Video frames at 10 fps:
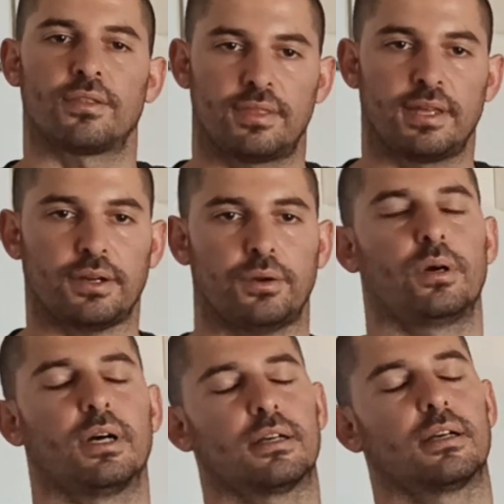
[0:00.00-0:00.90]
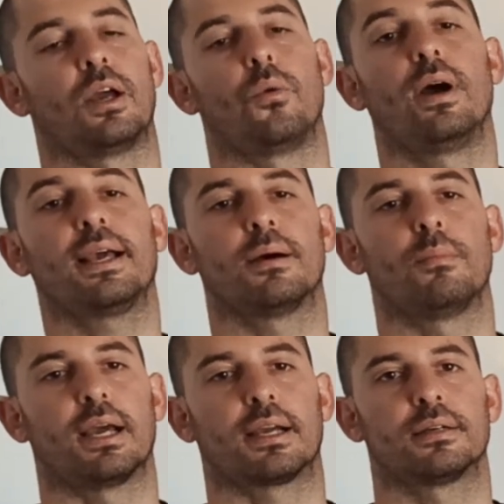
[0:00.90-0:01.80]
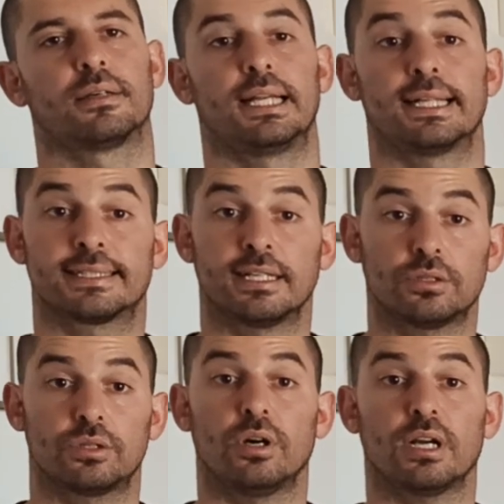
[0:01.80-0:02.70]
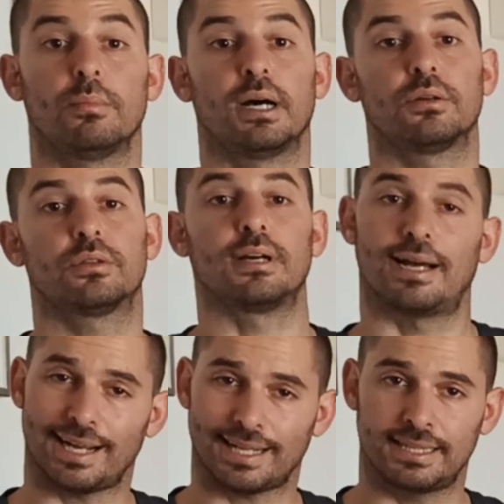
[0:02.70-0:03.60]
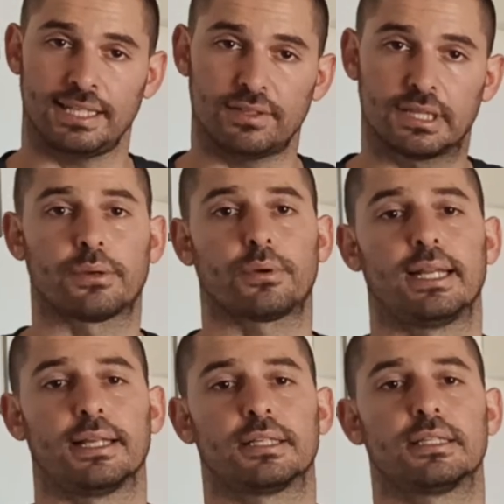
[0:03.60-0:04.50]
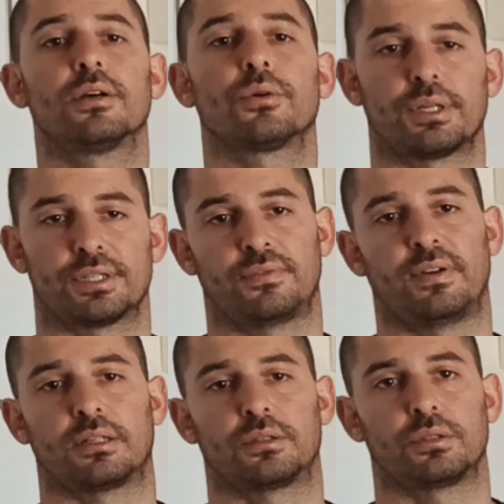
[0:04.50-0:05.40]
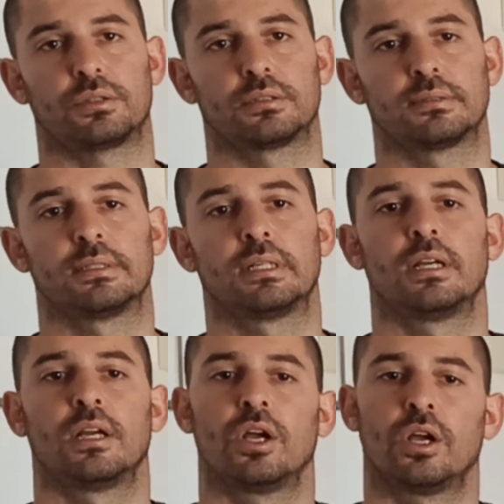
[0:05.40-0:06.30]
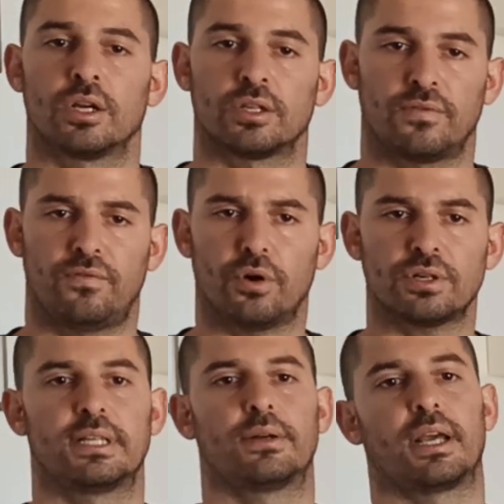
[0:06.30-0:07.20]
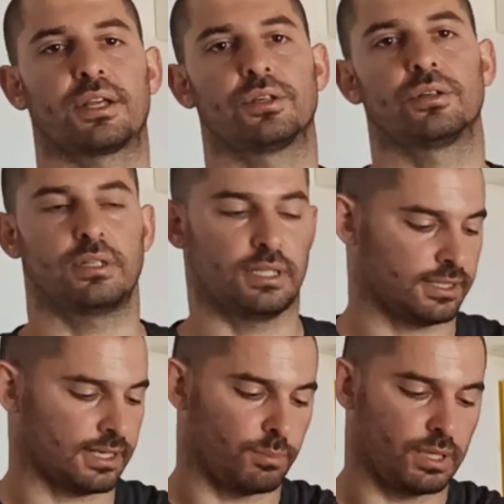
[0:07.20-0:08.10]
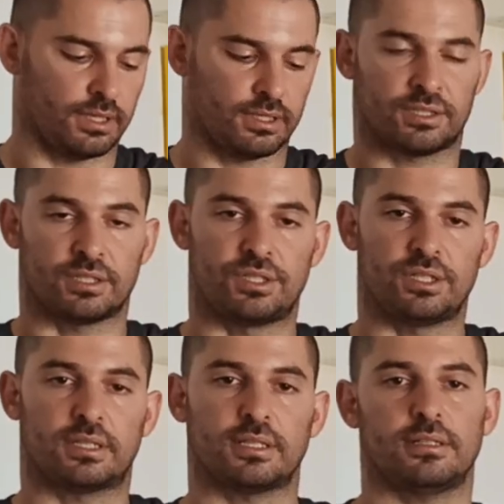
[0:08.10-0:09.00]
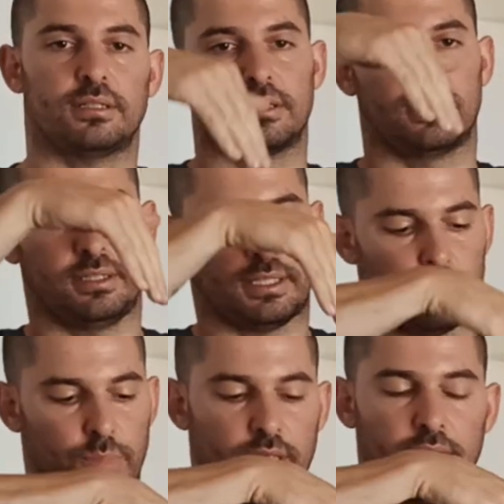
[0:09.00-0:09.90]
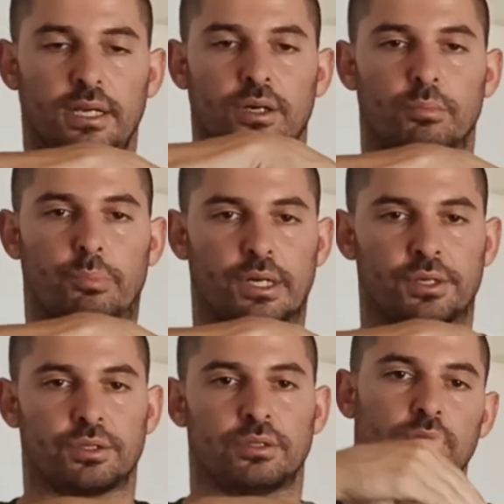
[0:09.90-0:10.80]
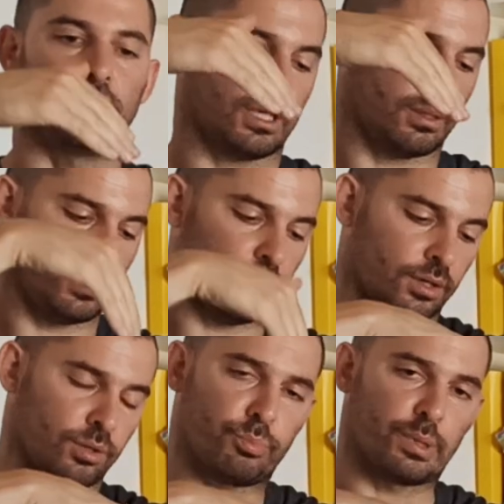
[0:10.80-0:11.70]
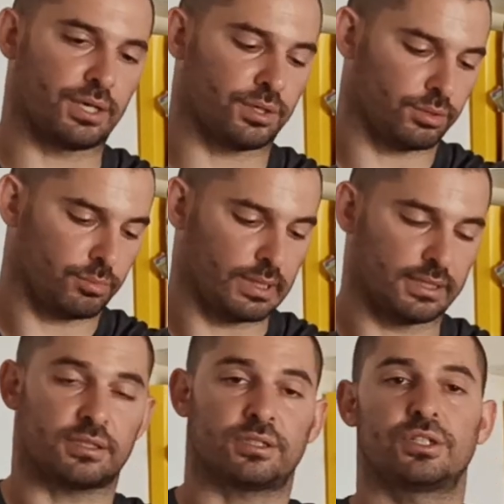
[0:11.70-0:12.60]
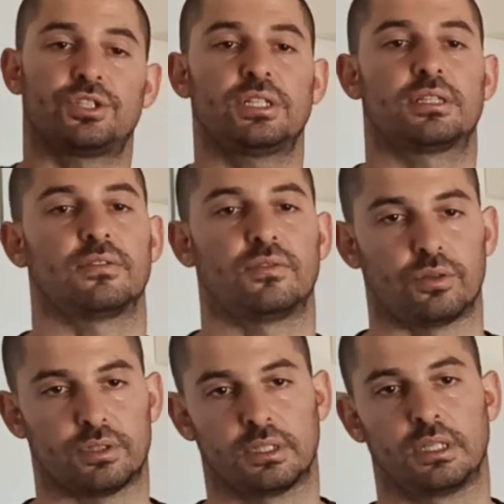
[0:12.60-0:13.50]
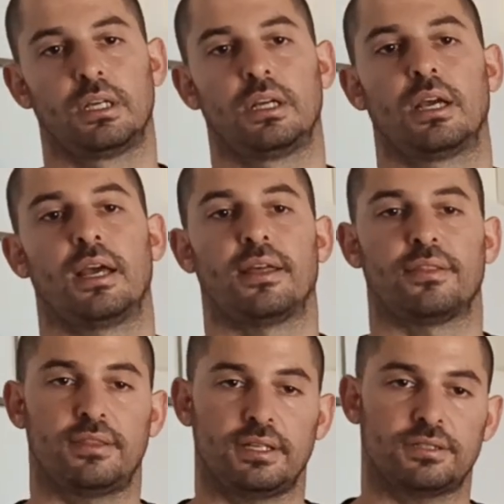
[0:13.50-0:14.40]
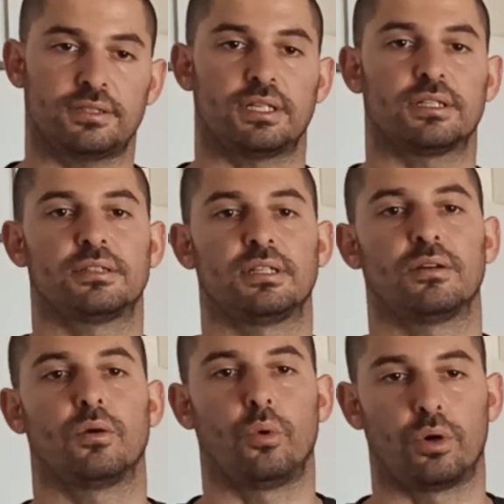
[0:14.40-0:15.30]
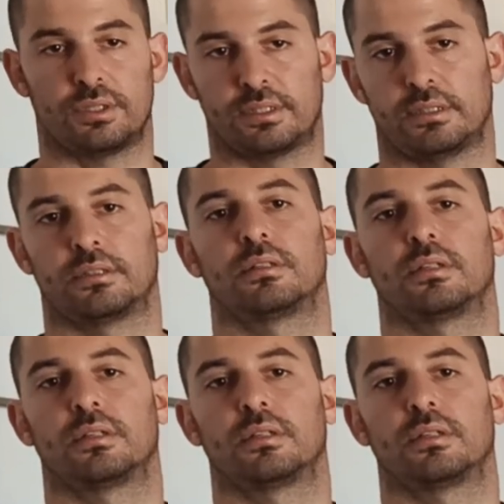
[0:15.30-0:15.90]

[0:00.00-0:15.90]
There you are and welcome back. Let's now talk about activity-related risk factors. The force direction, it can be sagittal, it can be in compression, or can be compression plus sagittal force. And this is the worst